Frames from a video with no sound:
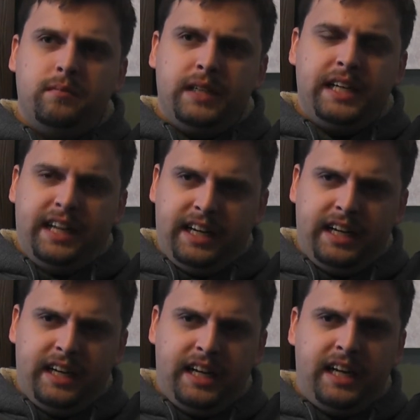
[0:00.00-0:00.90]

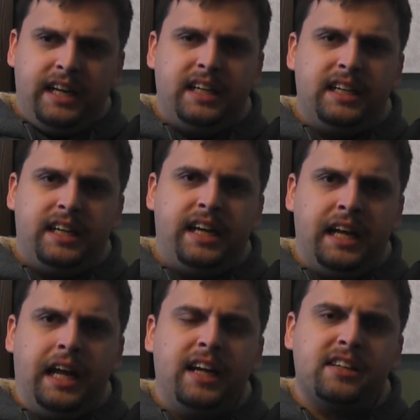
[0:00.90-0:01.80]

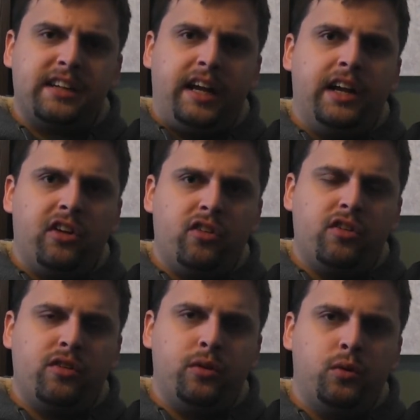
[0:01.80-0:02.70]
He gets
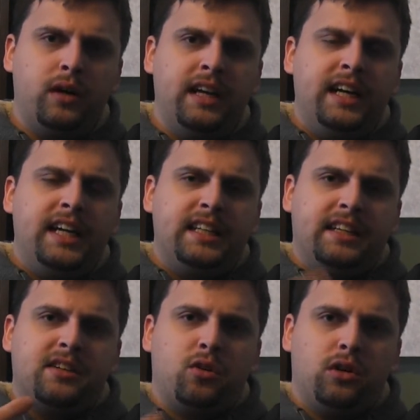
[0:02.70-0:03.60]
into
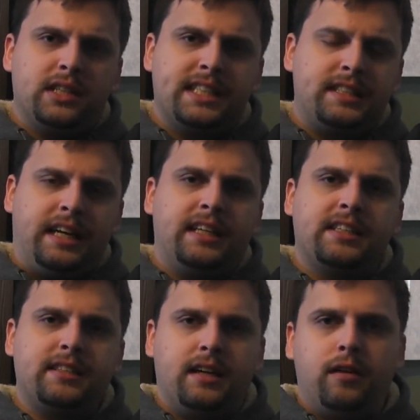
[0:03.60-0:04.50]
this whole
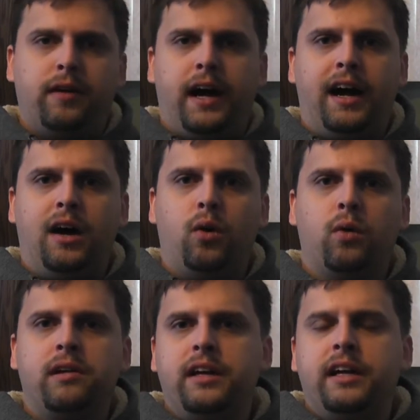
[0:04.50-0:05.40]
sense of
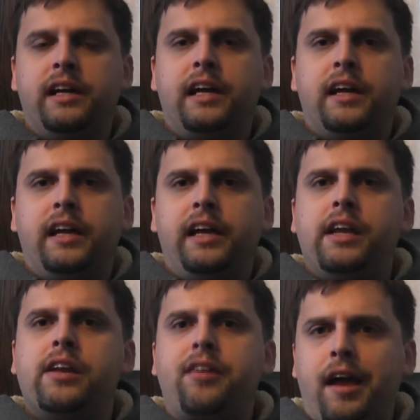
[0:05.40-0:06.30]
how
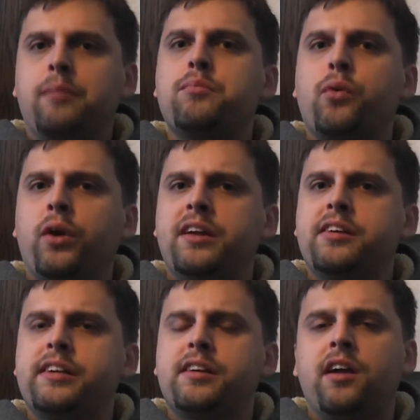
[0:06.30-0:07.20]

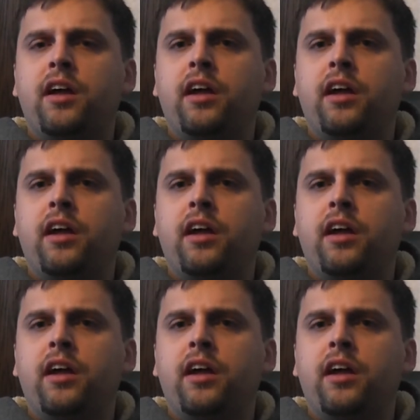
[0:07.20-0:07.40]
intemperance